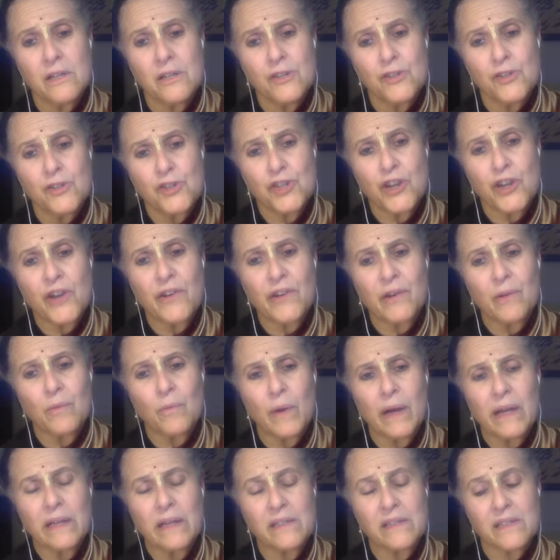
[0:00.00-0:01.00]
share in
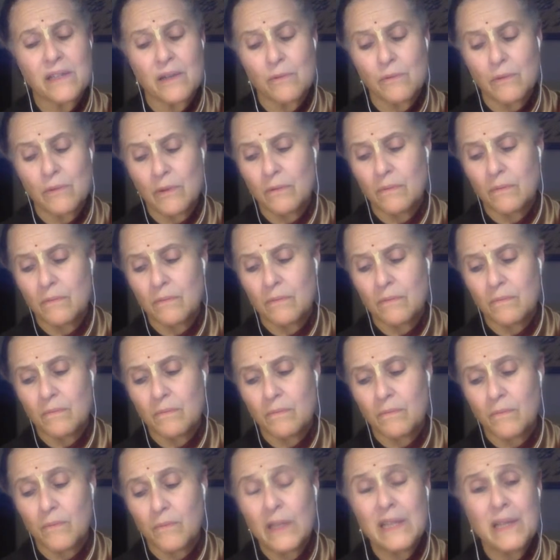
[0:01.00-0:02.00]
ways that will
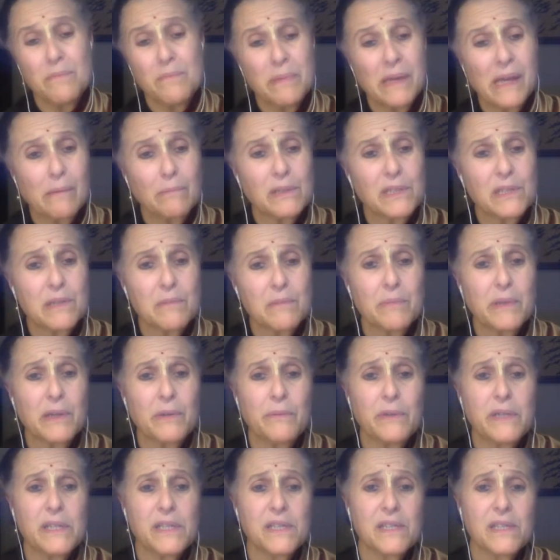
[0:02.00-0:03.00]
really be able to be
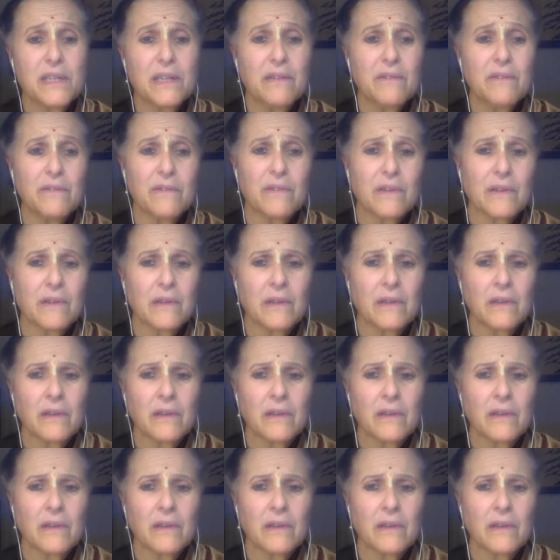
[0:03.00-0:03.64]
received,